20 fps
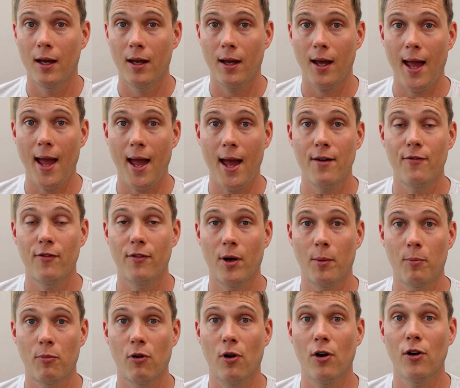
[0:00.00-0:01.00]
have a
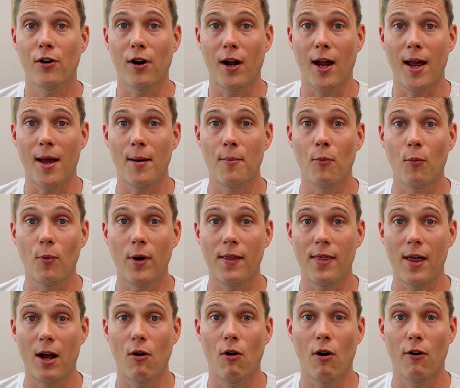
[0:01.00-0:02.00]
program where
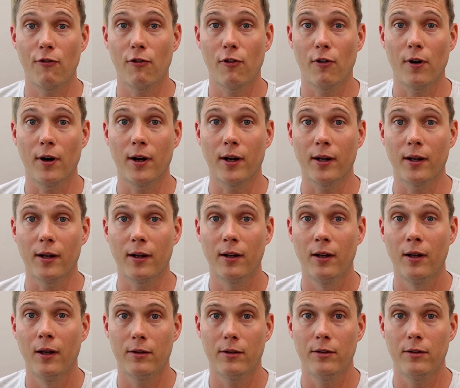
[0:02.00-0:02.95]
they're offering